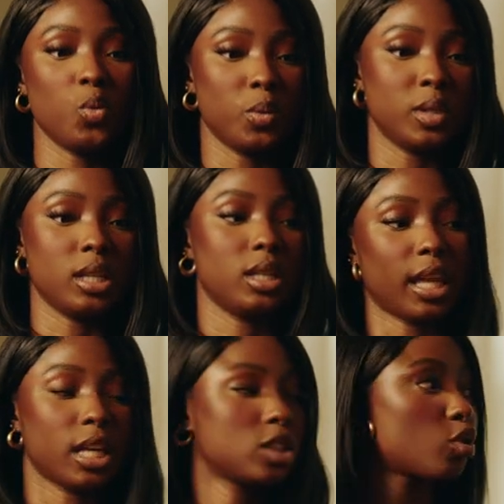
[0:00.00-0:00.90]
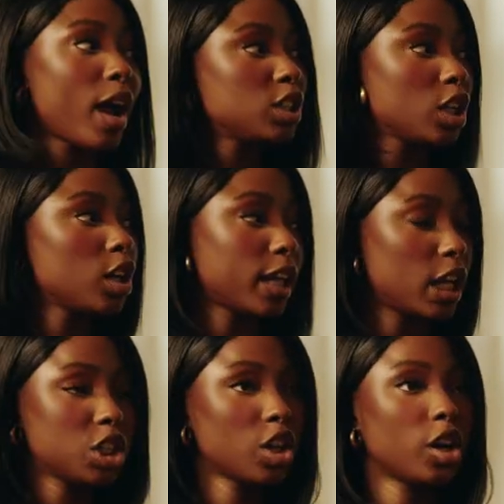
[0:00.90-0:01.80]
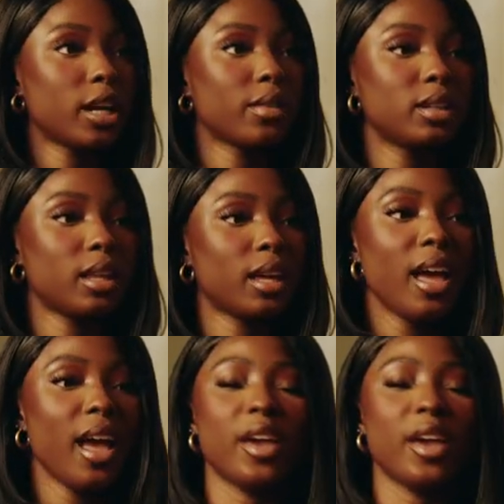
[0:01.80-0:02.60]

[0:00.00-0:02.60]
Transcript: would be like scratching her, like itching her, and everything.